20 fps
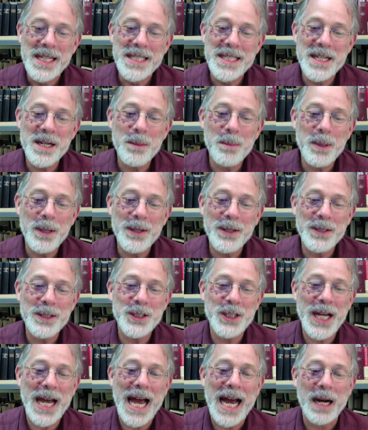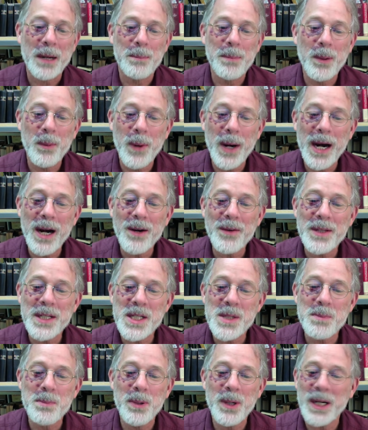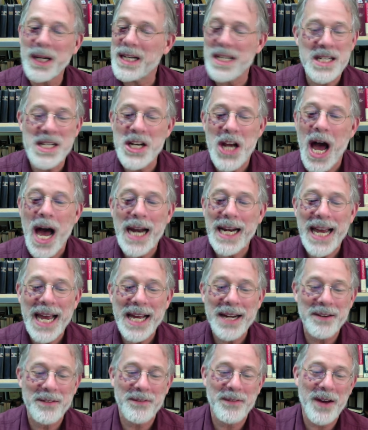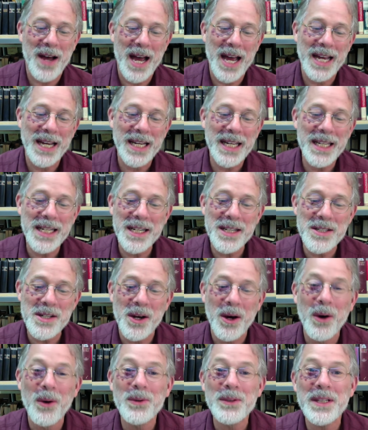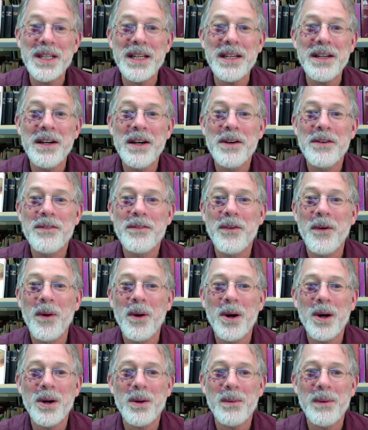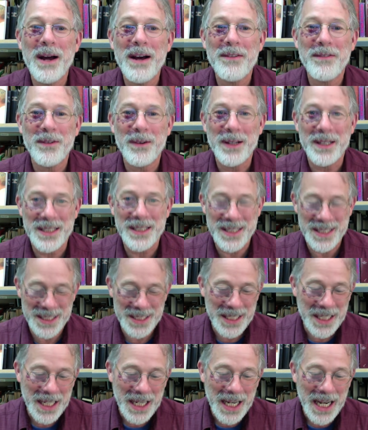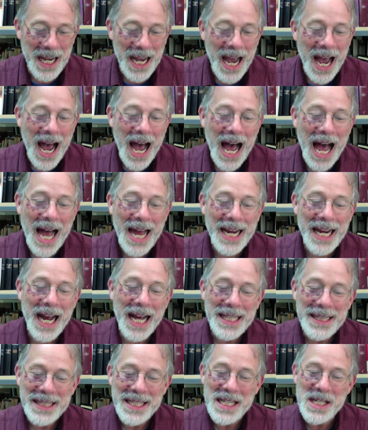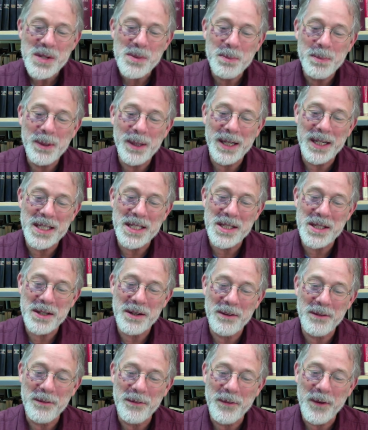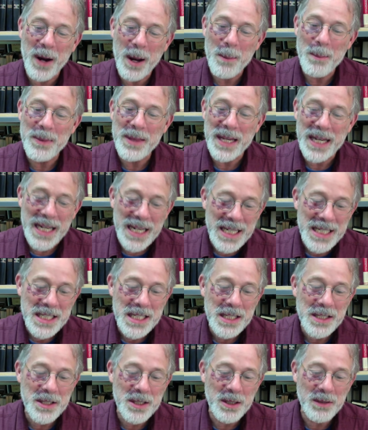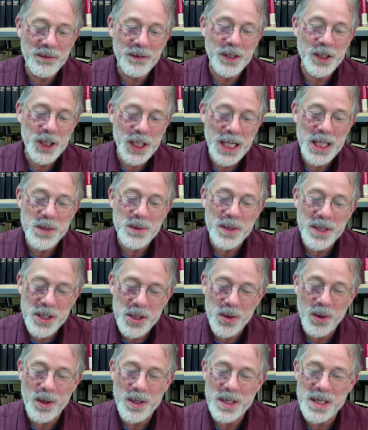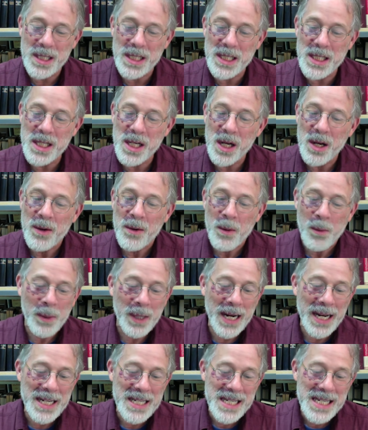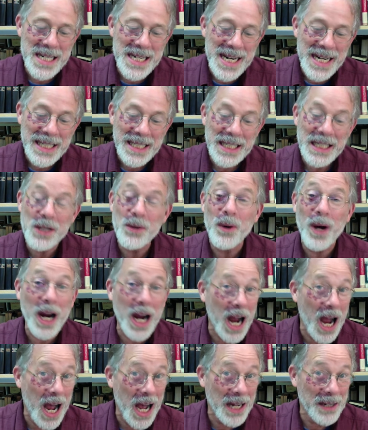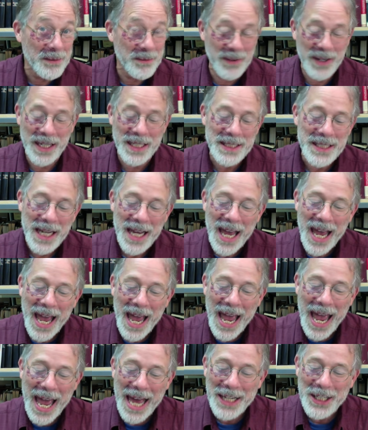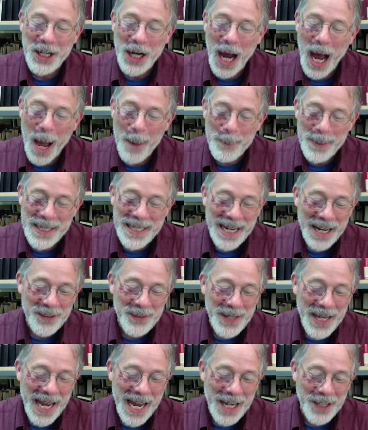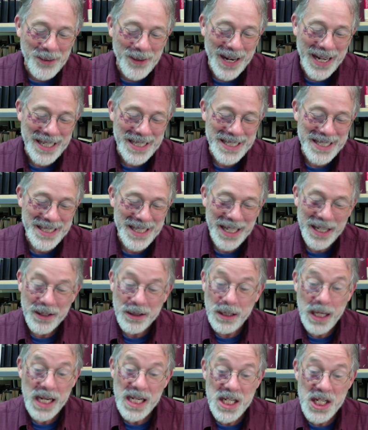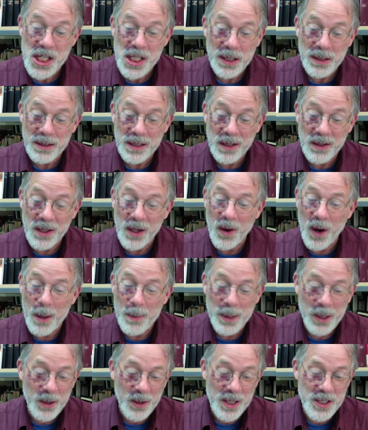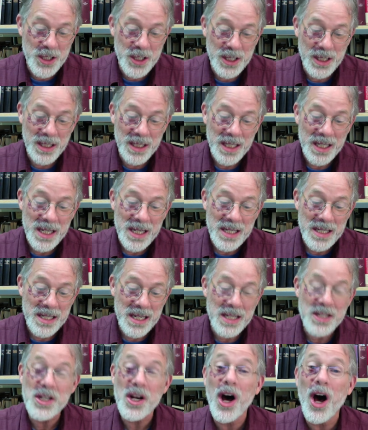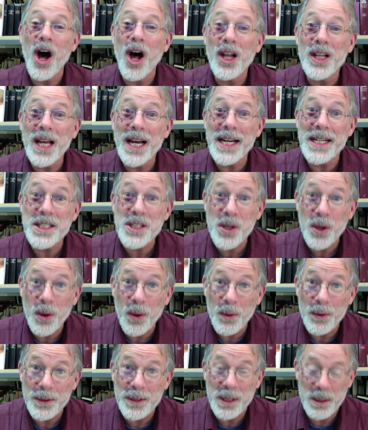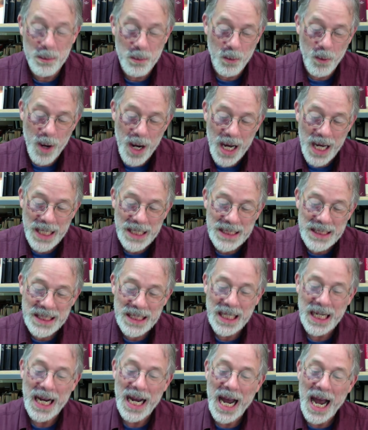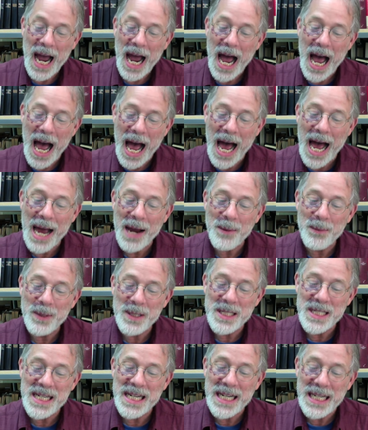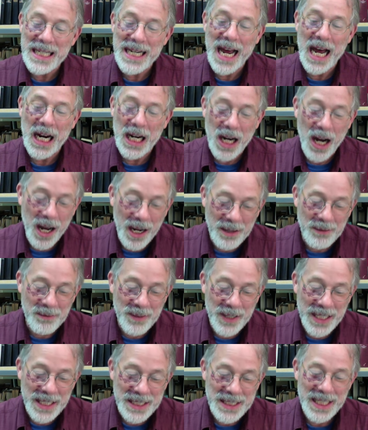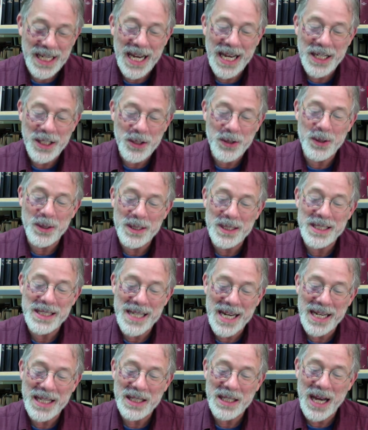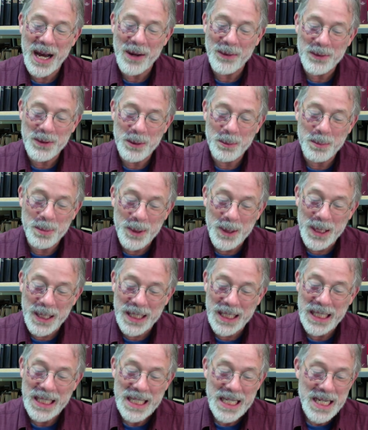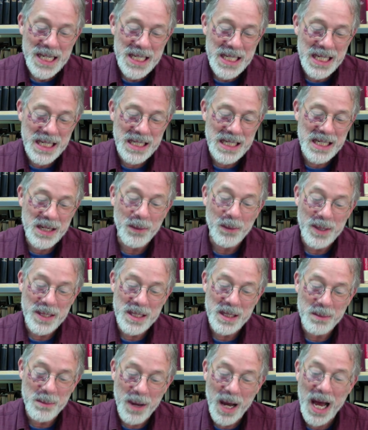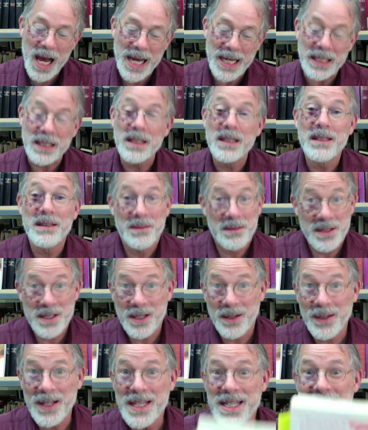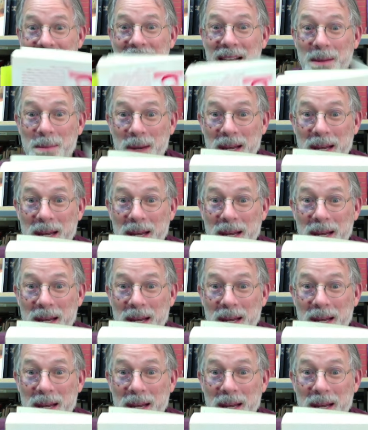Dear Brother Jack, beware this book is not edifying. It is only for reference. I got these books from the Institute for Jesuit Sources when I sneaked into a convent and copied down the address. They still don't know I'm a Christian since all I told them was I was in a convent and couldn't take out the book since it wasn't mine. So they sent